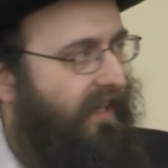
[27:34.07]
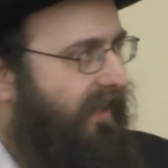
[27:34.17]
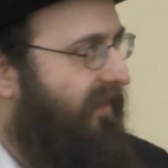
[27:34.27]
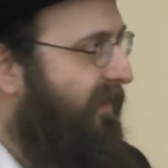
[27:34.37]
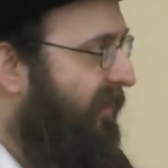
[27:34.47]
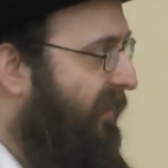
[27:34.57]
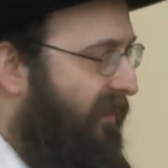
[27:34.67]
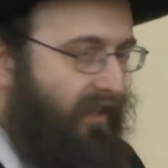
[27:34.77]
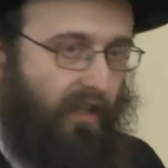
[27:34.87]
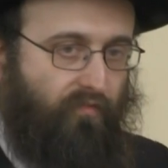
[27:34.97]
Again,
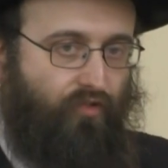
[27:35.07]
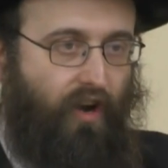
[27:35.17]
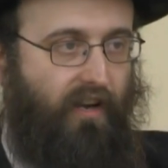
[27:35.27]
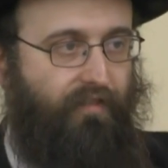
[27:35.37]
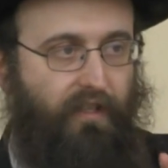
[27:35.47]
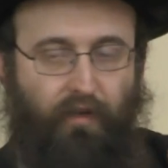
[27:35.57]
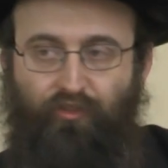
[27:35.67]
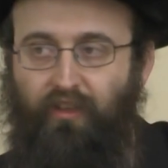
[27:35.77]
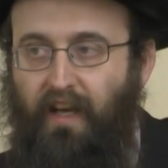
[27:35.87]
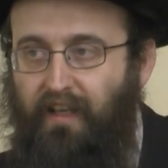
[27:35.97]
I'm trying very
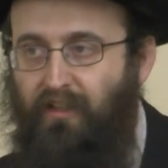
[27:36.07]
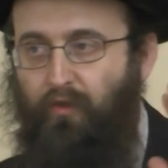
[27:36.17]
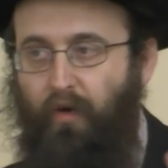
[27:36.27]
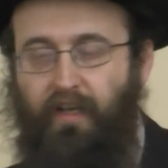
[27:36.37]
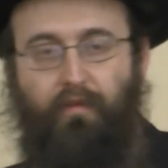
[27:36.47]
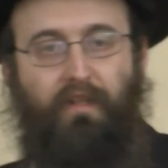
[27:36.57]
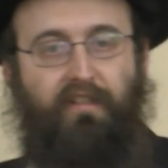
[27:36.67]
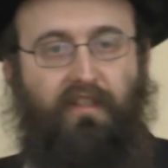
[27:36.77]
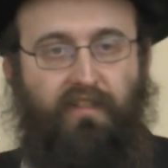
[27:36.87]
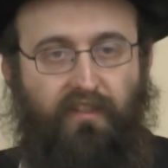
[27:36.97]
much tonight not to quote any
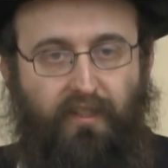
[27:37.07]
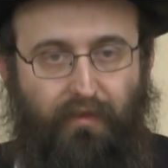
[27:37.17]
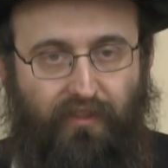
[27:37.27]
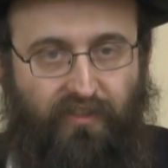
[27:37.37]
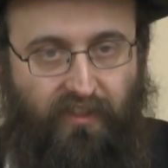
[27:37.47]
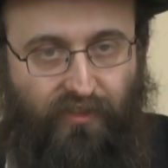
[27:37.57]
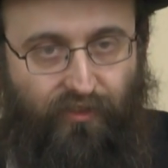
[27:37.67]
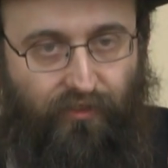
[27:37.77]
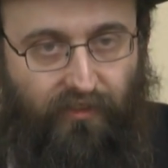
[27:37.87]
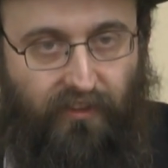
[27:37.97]
midas chasidus, but to stick
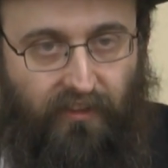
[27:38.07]
to